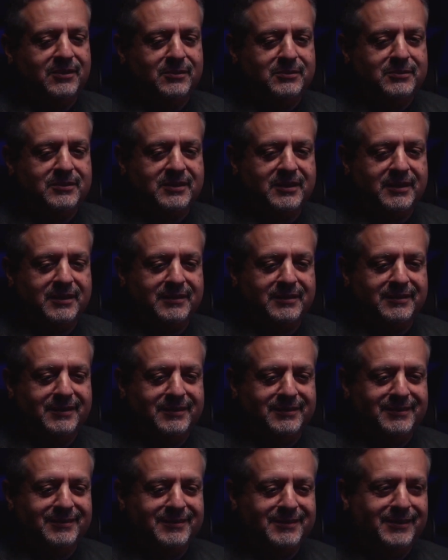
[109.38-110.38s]
hotel
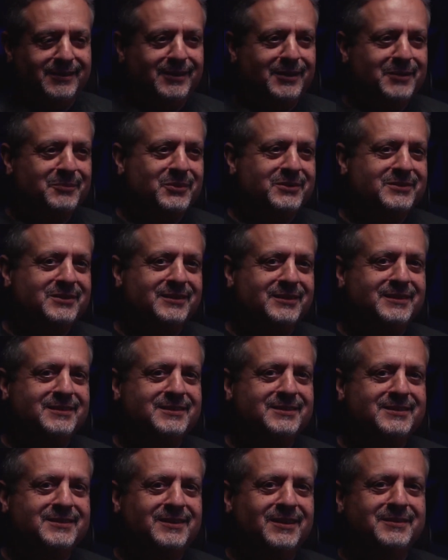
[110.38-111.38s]
in Columbus, and
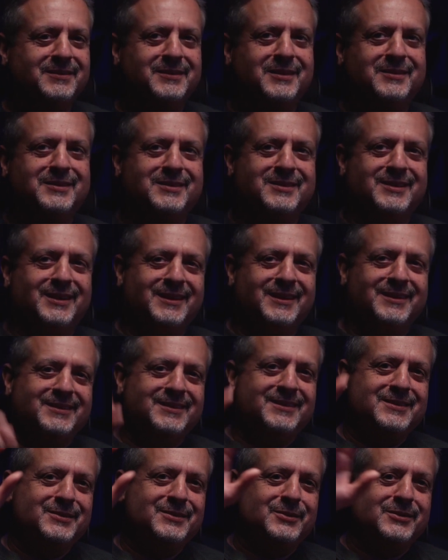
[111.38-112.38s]
this this sign on
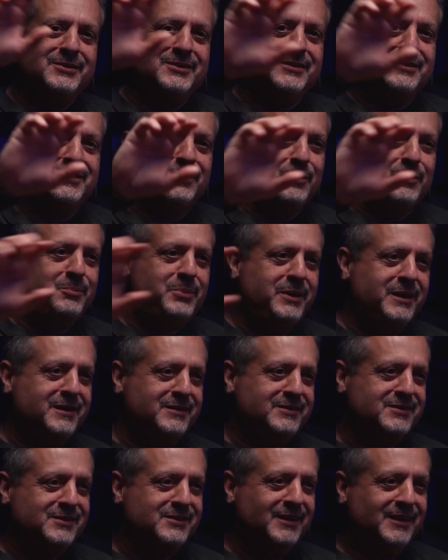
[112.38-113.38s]
the door says "No
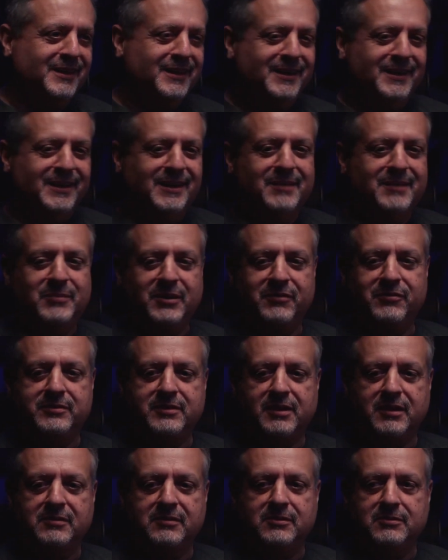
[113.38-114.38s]
pets," and my
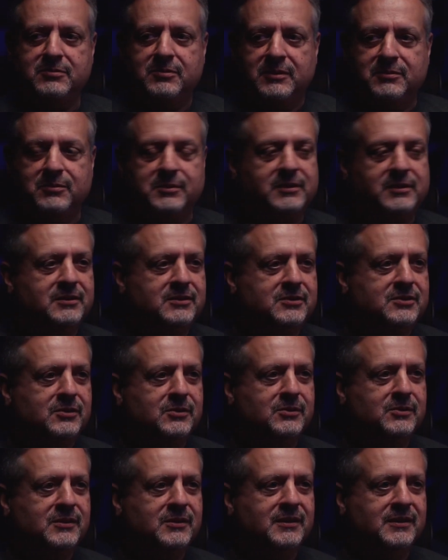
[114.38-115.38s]
photographer goes, "What are we going to do?"